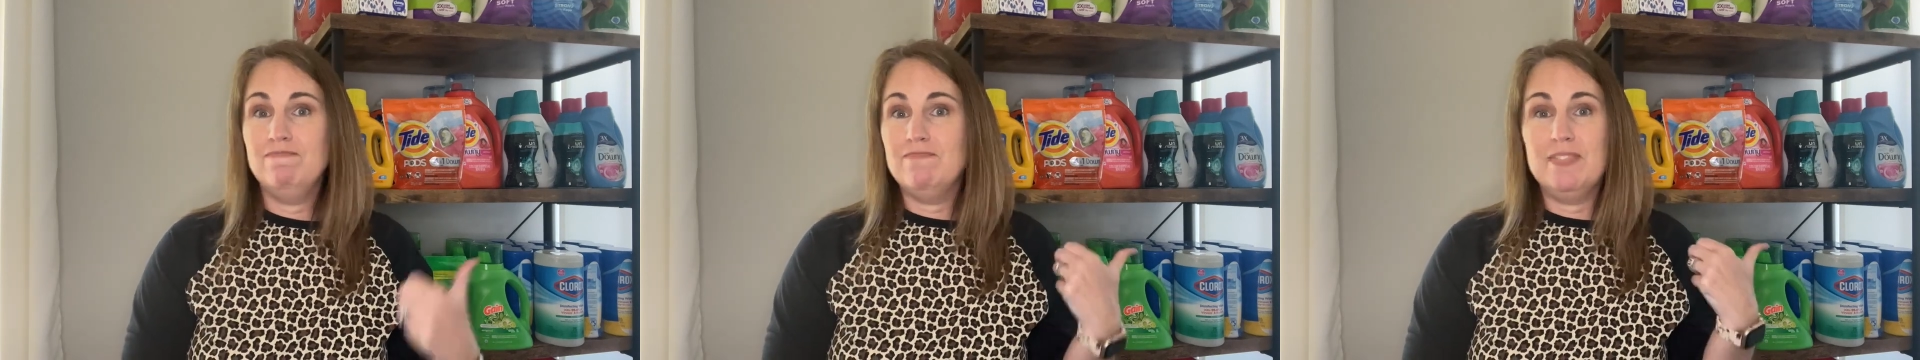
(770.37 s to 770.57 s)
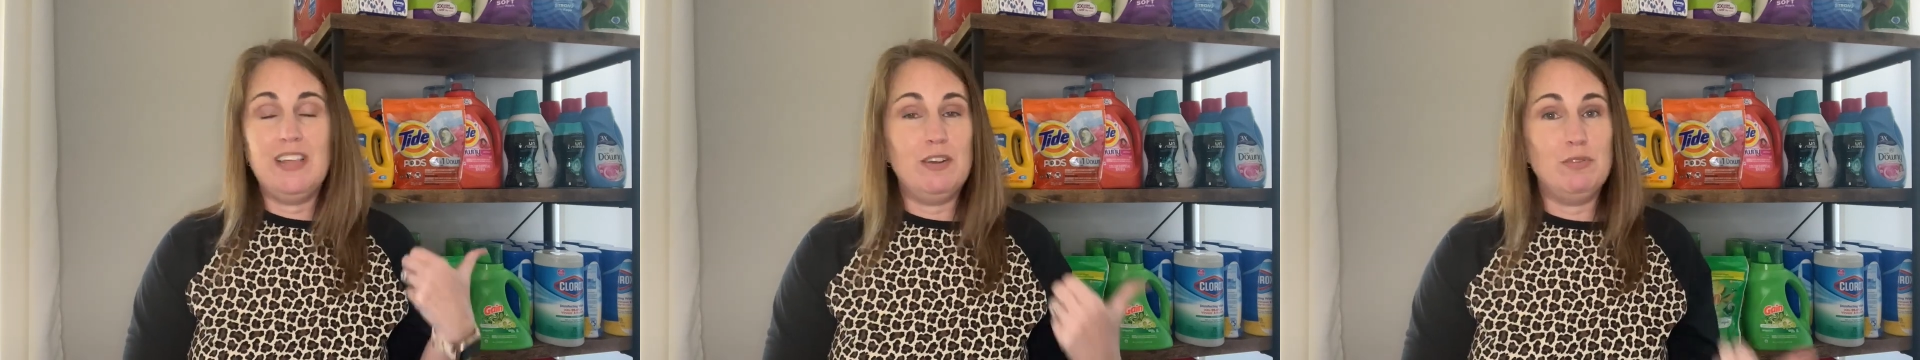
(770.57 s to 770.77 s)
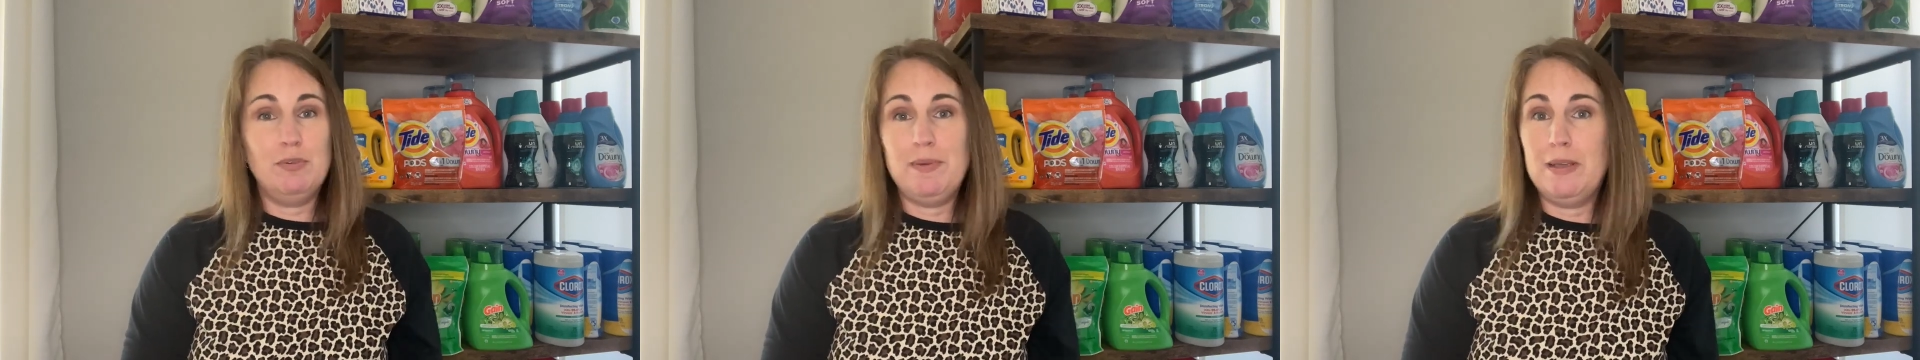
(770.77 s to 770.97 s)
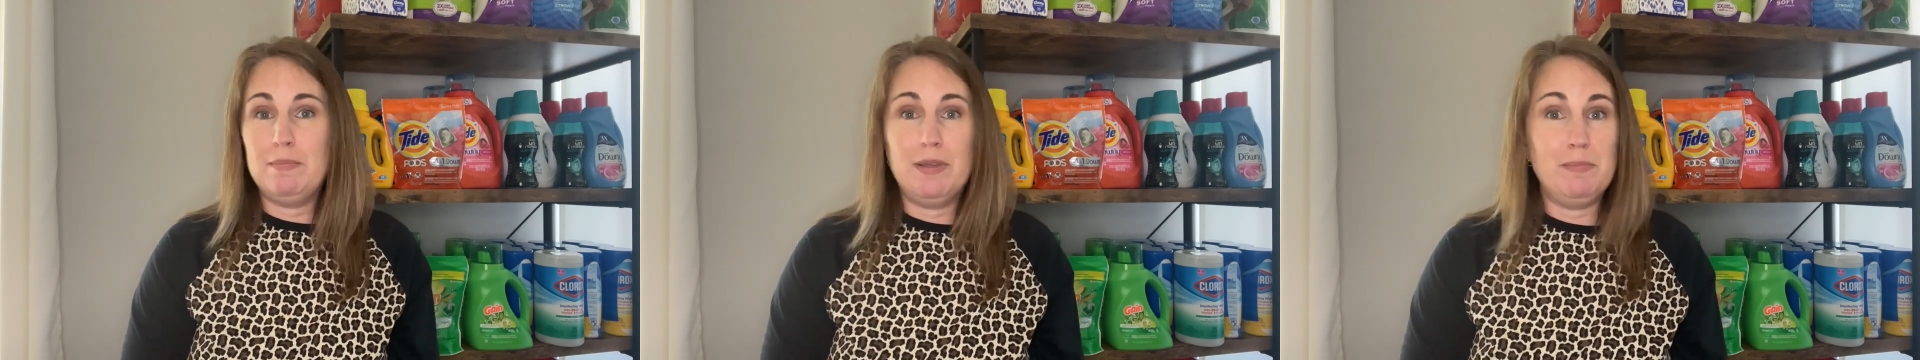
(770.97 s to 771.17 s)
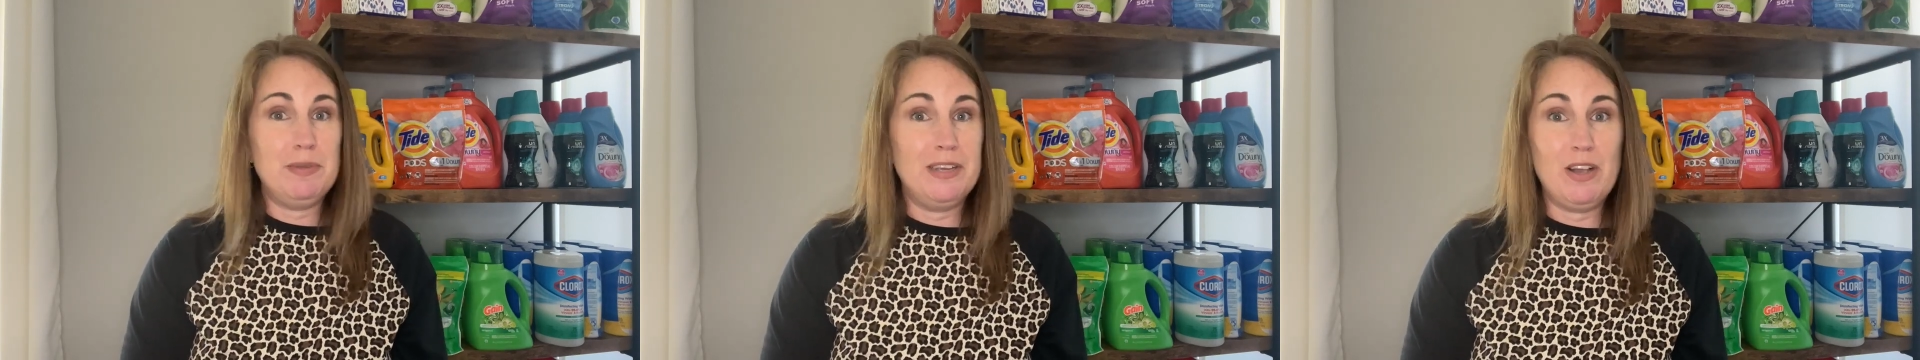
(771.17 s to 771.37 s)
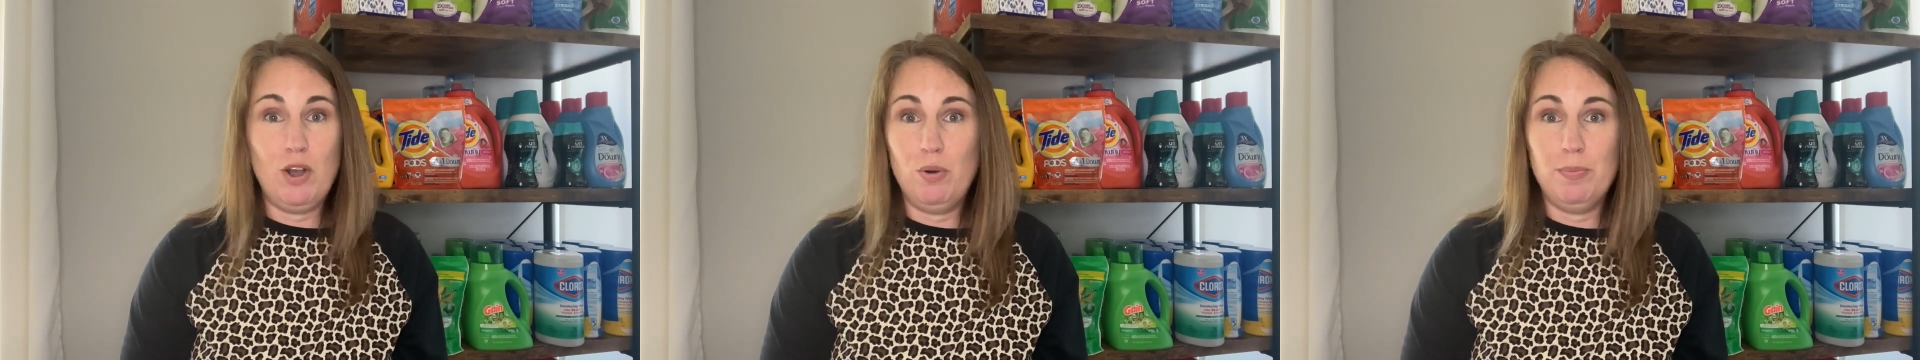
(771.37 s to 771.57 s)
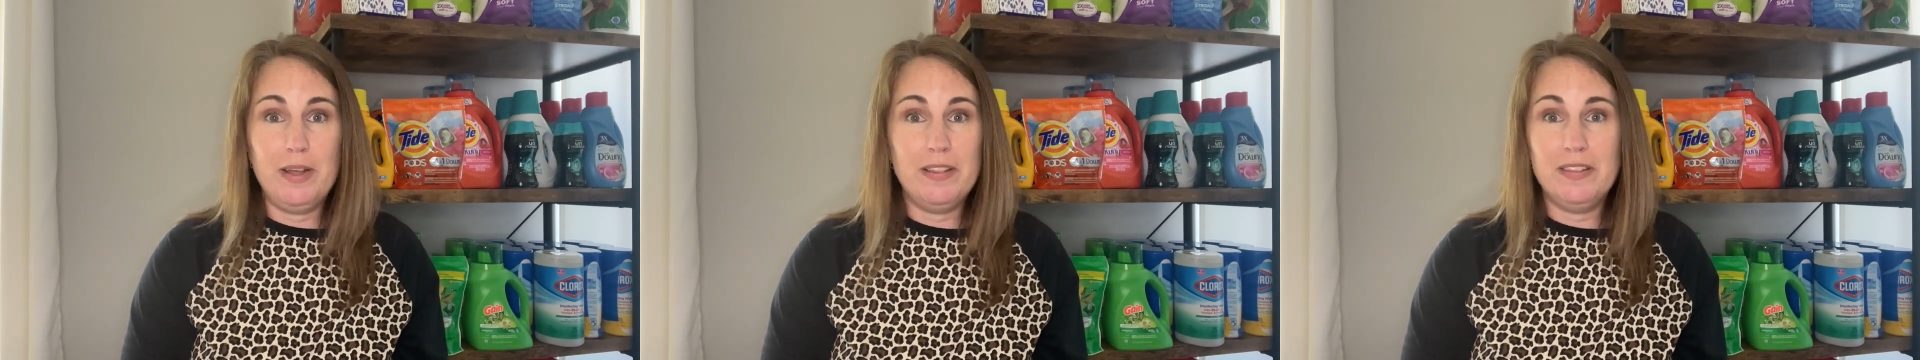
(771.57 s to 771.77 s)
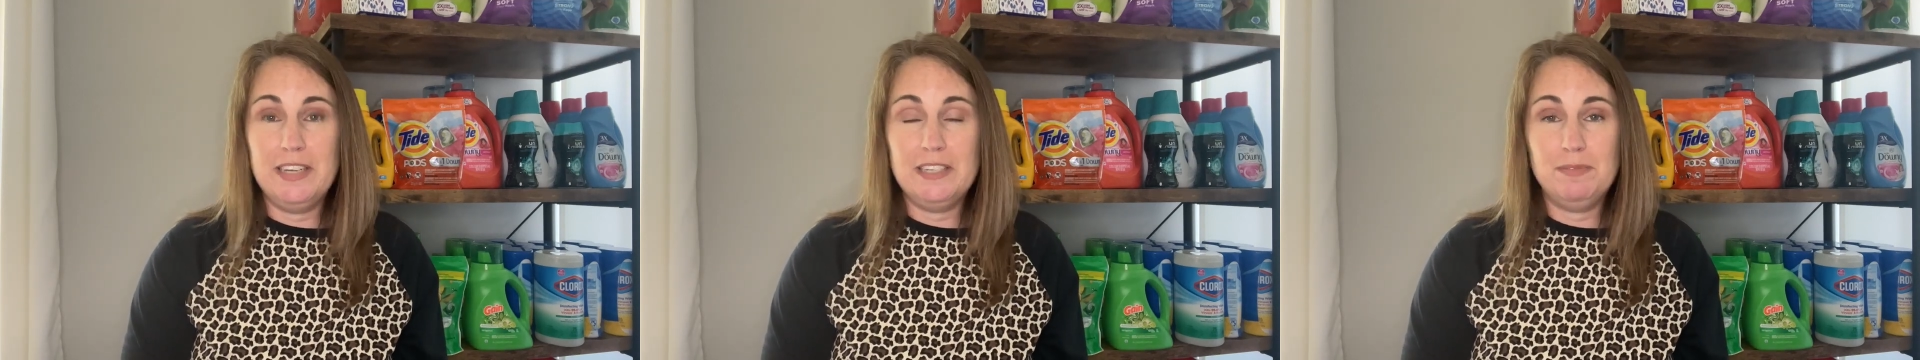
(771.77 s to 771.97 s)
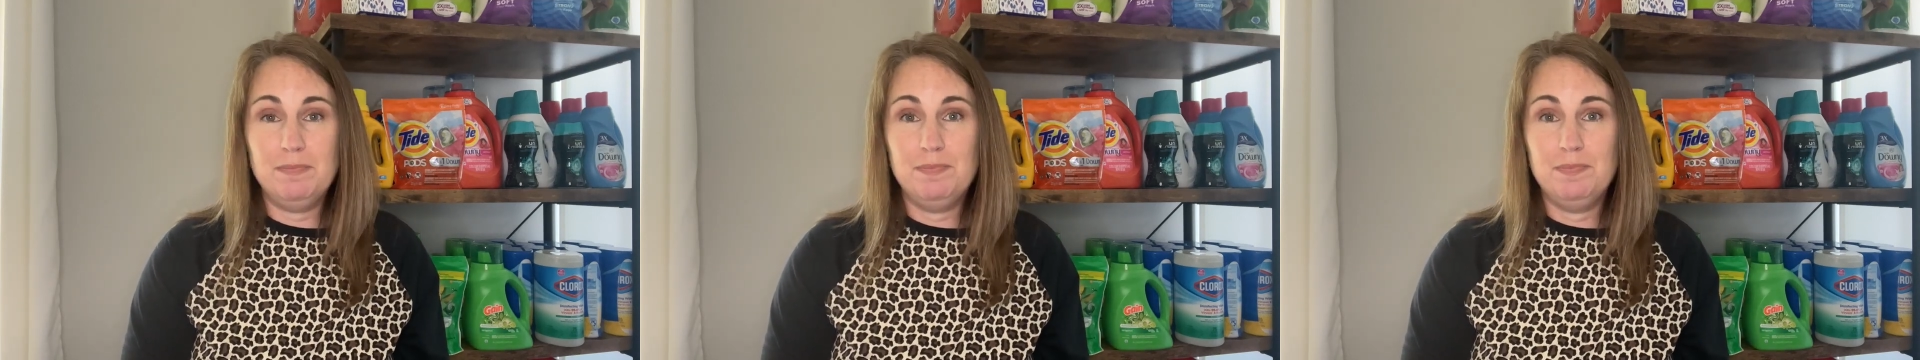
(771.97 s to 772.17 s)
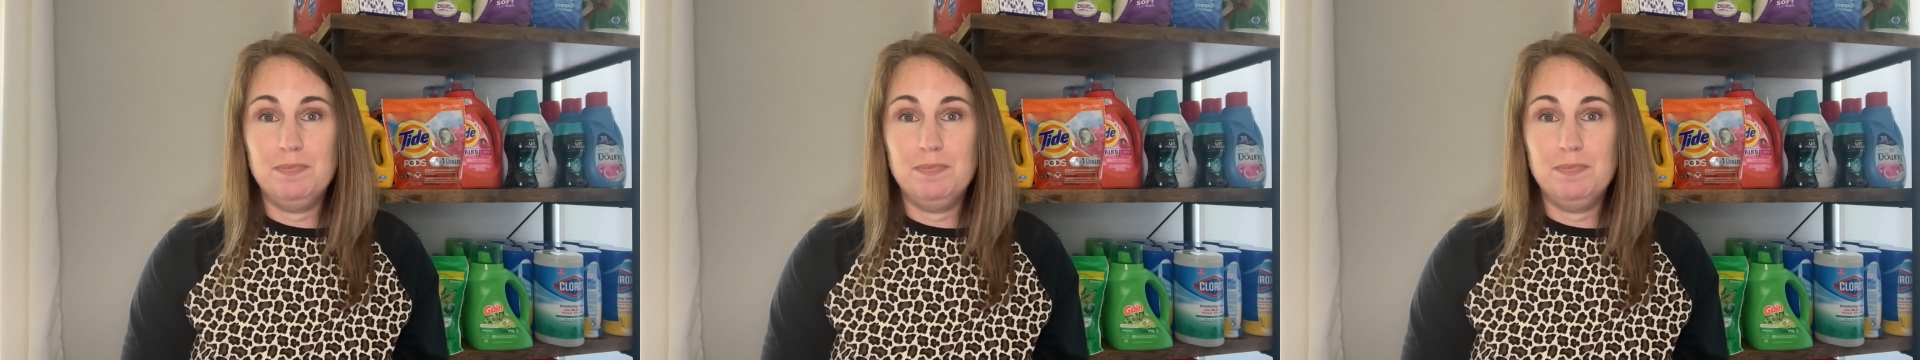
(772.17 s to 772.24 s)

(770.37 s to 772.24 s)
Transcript: that rebate may be gone by then.